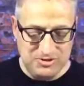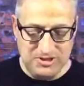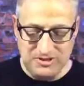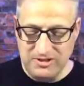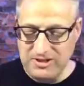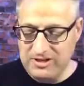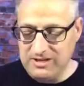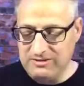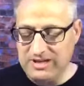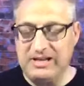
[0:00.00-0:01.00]
they
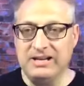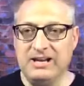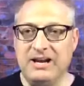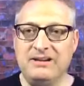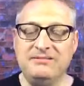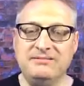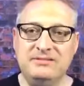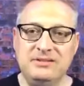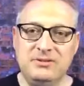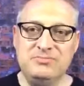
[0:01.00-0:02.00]
they cannot
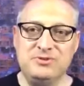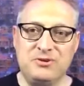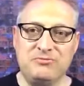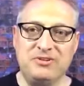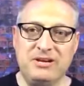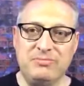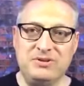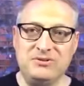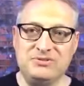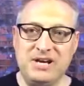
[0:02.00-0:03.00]
observe that
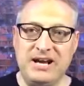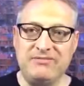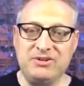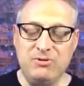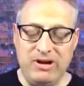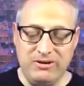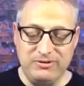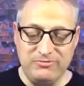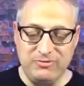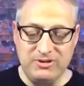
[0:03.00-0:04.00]
because they have to go out on
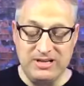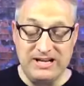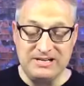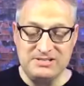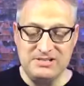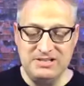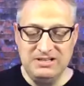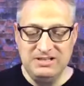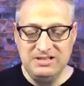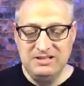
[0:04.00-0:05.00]
the front lines.
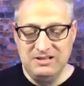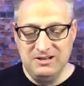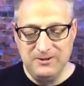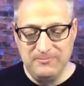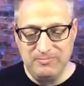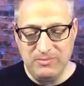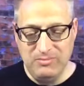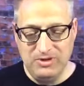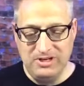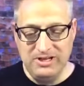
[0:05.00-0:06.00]
Um,
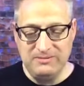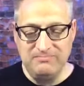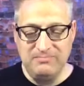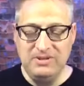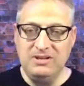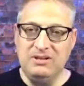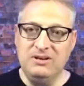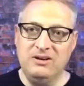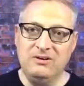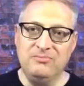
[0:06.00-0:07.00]
but yet,
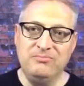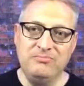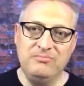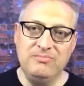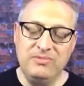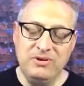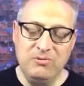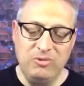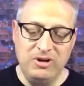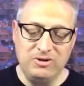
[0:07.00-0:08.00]
um,
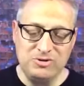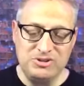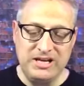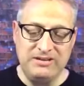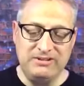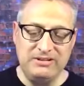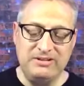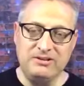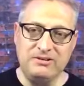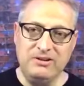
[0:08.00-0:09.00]
we understand that
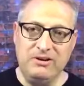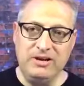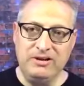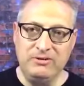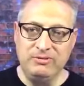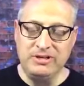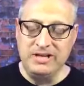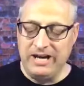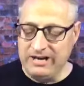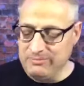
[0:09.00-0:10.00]
there, you know, the
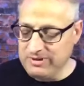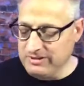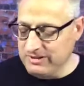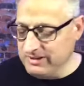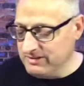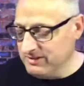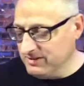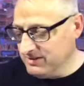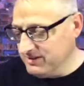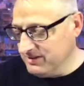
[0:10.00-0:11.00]
economy, the
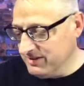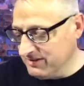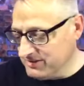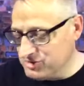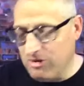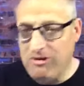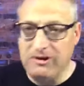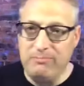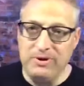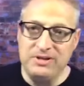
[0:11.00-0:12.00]
uh, drawing
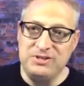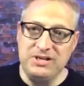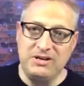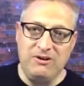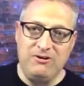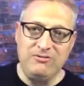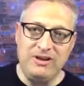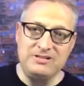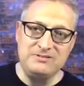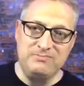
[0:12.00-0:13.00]
a paycheck, all that
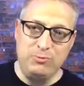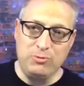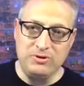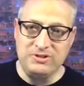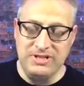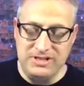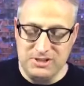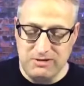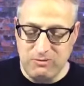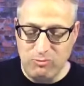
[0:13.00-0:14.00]
is important to each
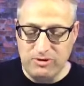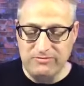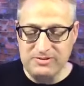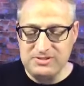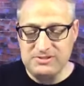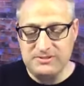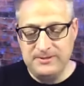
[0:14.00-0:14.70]
and every one of us.